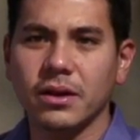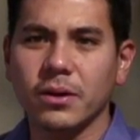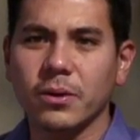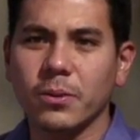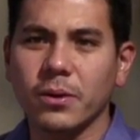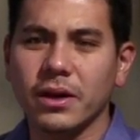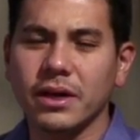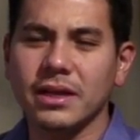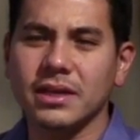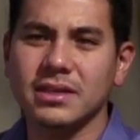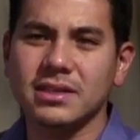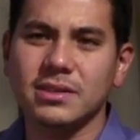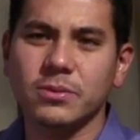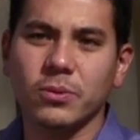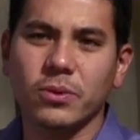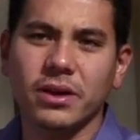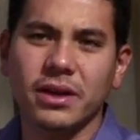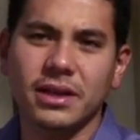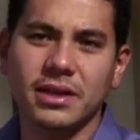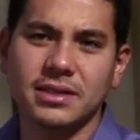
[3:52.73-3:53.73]
Why is
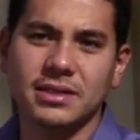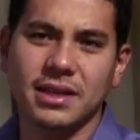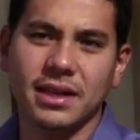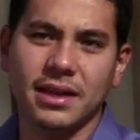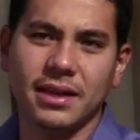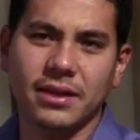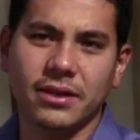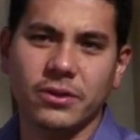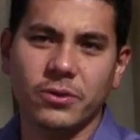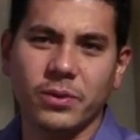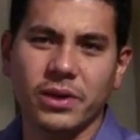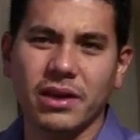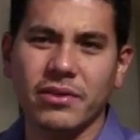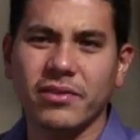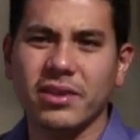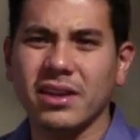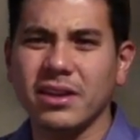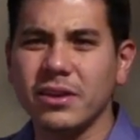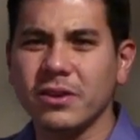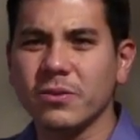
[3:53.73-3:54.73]
that? And do we have
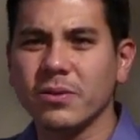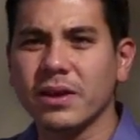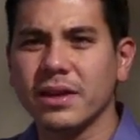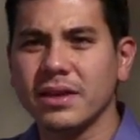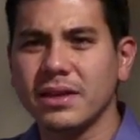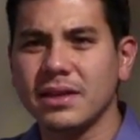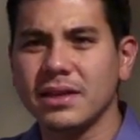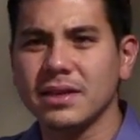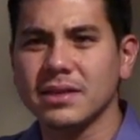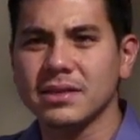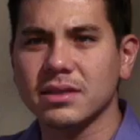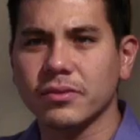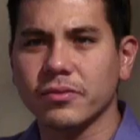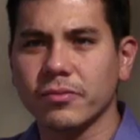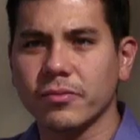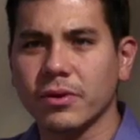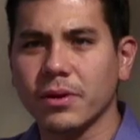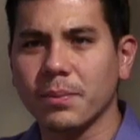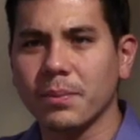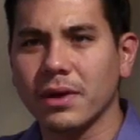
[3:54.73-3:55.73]
any new ideas of
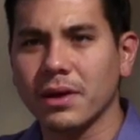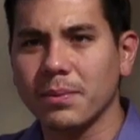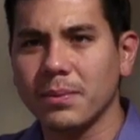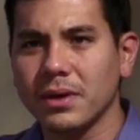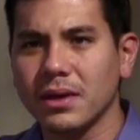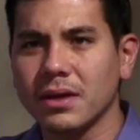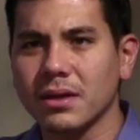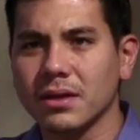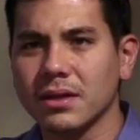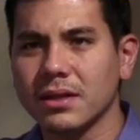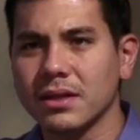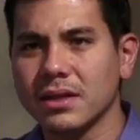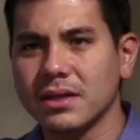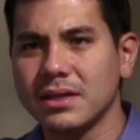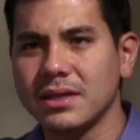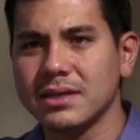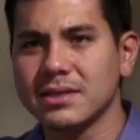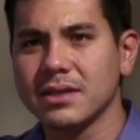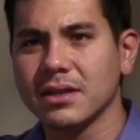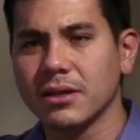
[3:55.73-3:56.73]
what might be killing the
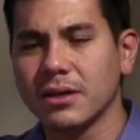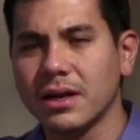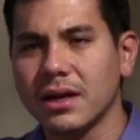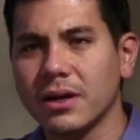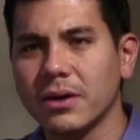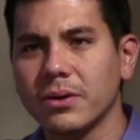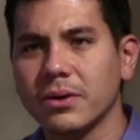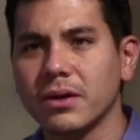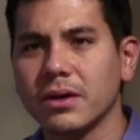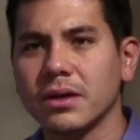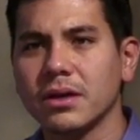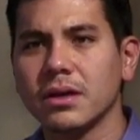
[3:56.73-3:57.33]
T cell or how?